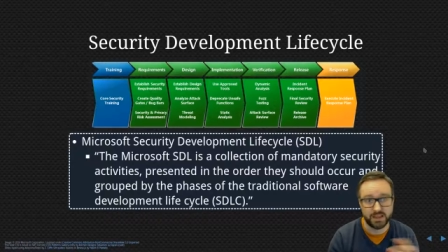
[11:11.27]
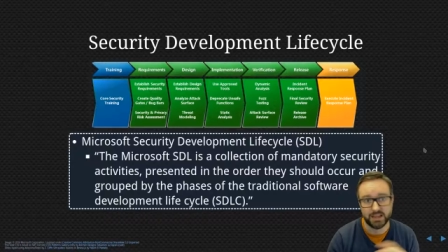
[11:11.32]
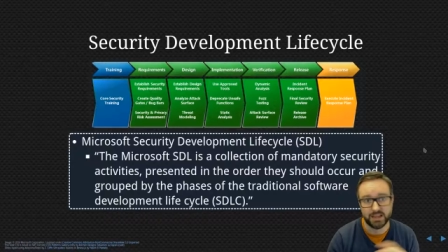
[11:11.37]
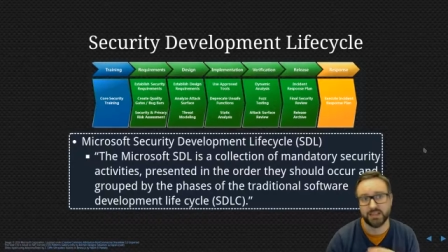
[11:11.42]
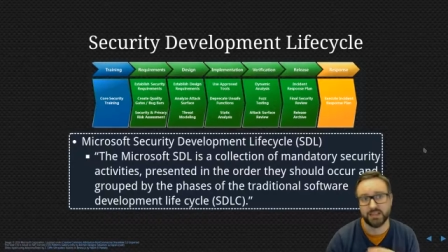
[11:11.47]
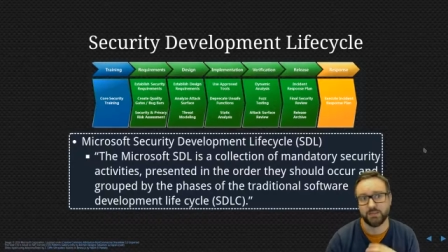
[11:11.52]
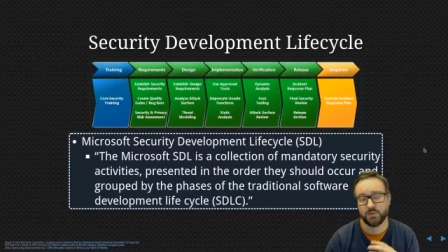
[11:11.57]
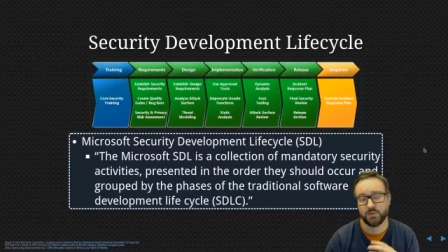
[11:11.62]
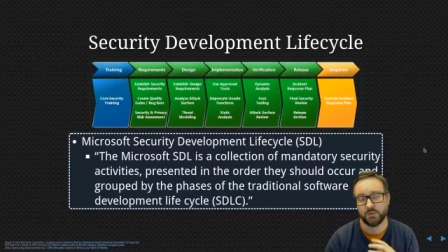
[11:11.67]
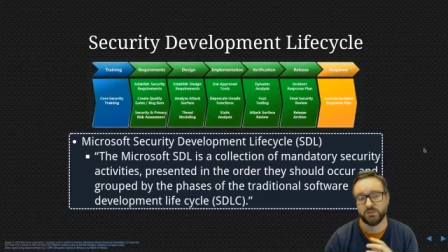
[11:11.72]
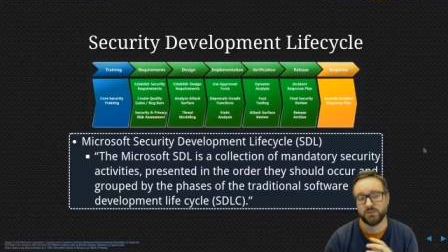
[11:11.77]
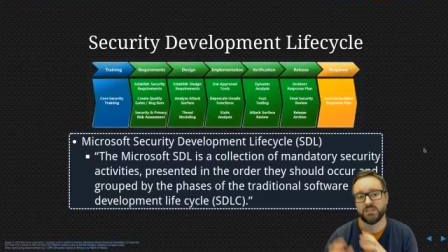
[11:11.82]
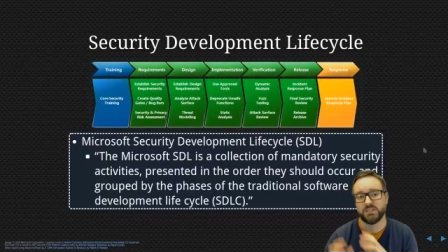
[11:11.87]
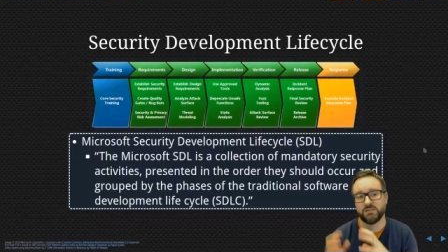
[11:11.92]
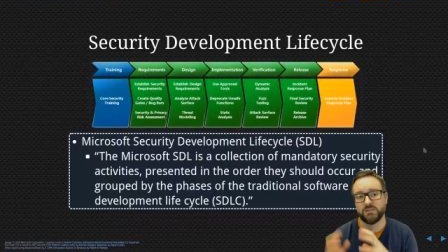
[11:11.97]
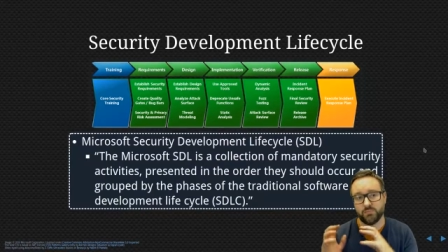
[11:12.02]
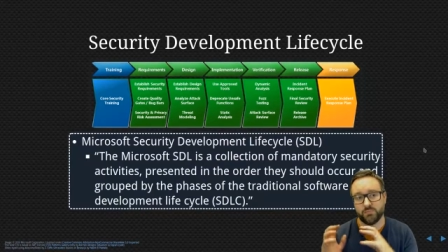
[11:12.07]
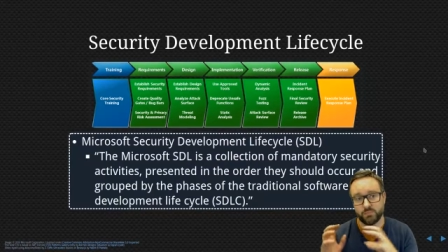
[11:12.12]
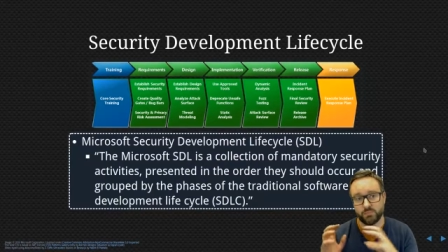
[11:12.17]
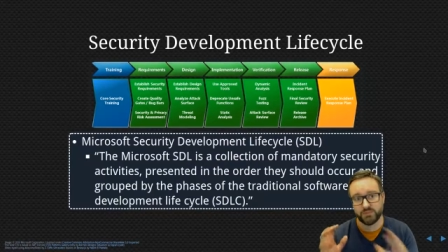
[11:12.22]
and then we would d-
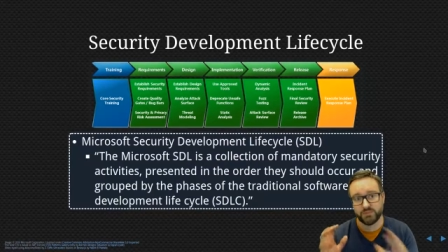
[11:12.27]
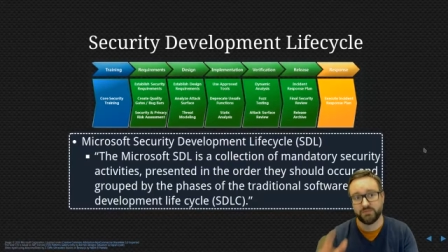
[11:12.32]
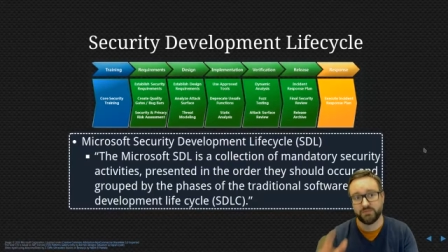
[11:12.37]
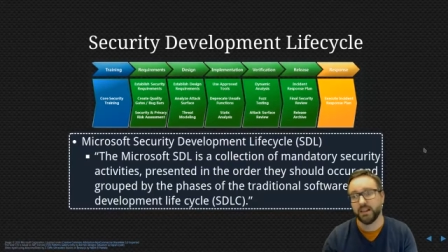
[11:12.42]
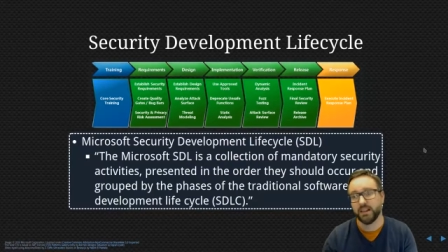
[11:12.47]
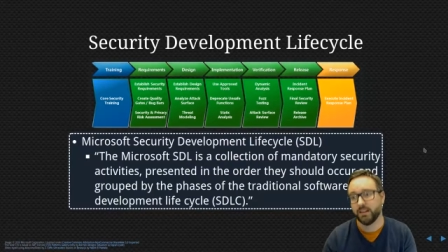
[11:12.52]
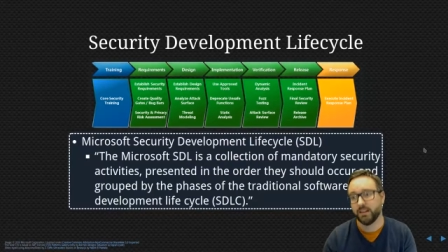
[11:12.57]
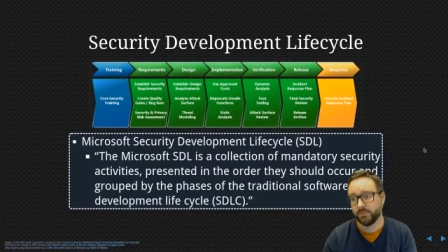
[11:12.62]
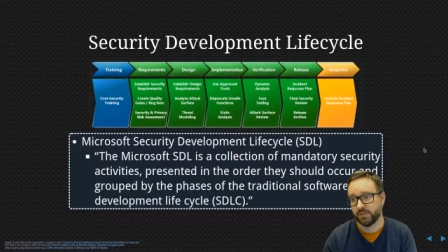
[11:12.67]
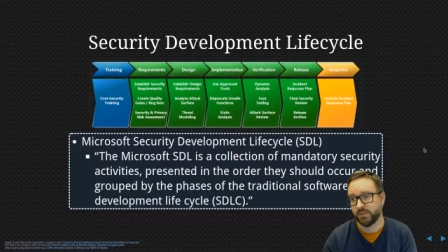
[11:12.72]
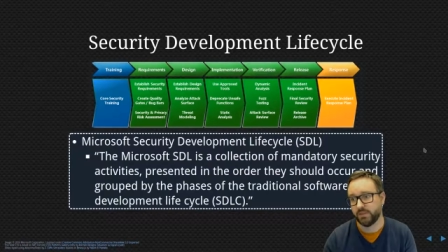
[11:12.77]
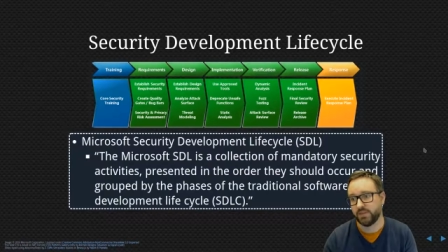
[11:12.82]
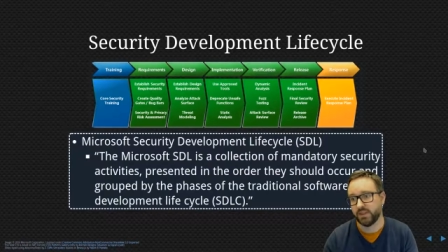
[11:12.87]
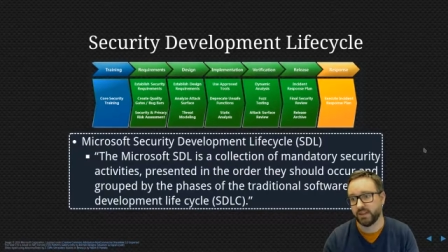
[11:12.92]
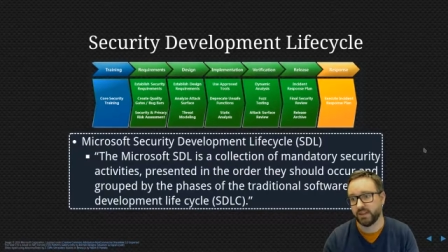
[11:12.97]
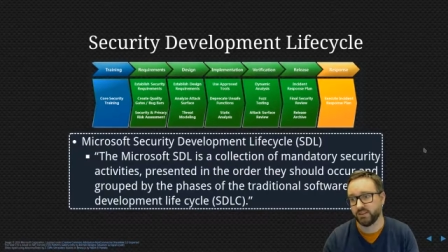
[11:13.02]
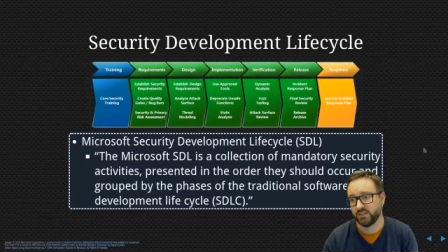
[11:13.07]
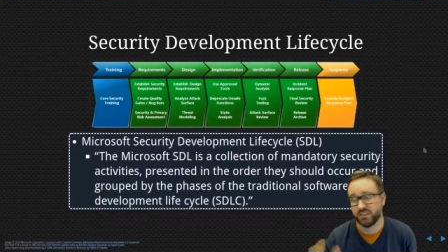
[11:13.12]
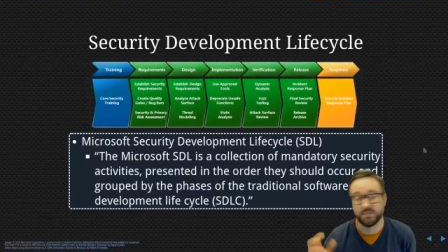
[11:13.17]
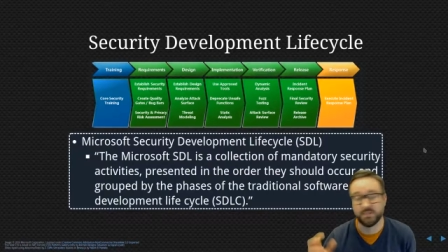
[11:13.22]
develop the thing,
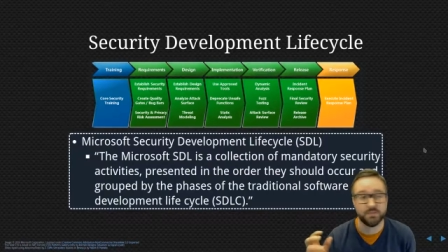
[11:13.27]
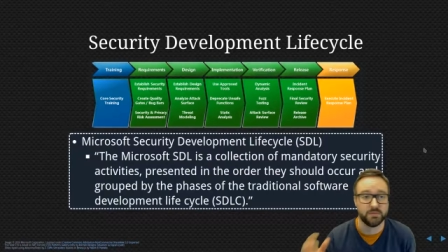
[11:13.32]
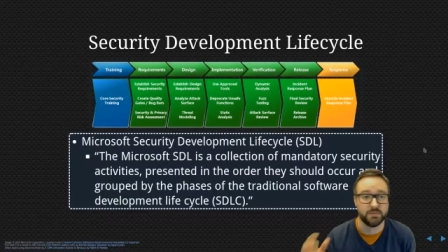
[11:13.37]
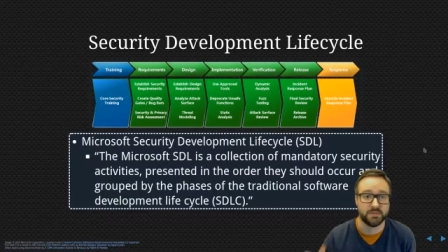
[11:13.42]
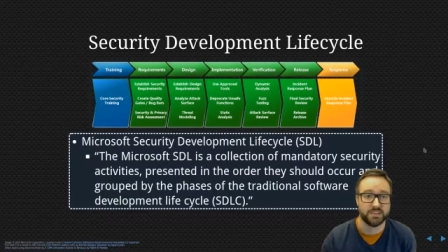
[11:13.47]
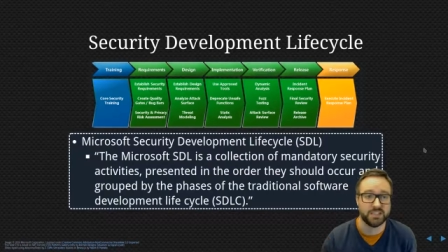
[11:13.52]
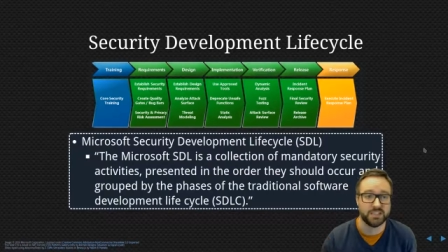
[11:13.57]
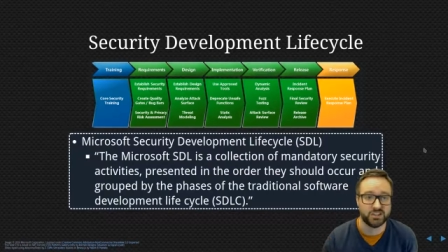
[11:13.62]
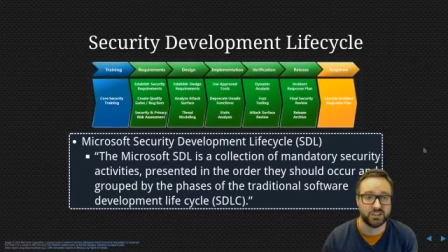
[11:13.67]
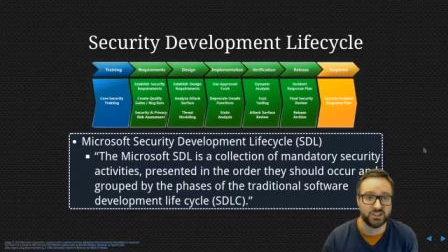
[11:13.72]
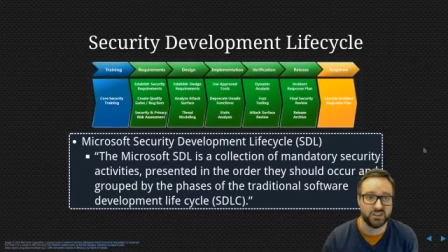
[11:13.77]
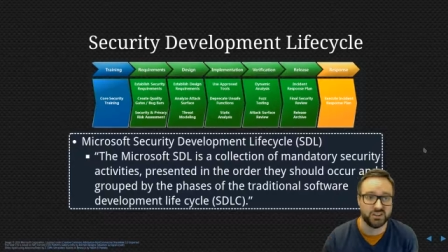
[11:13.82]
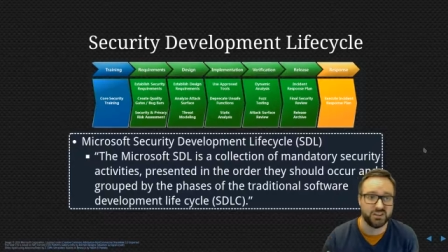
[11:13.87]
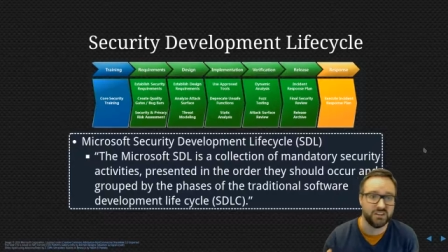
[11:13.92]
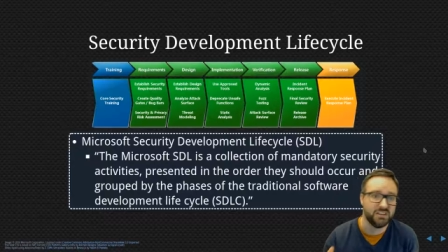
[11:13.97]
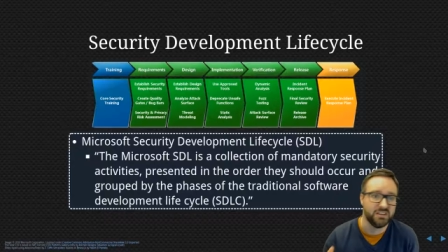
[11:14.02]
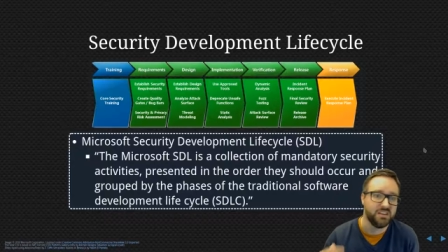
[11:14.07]
do the implementation,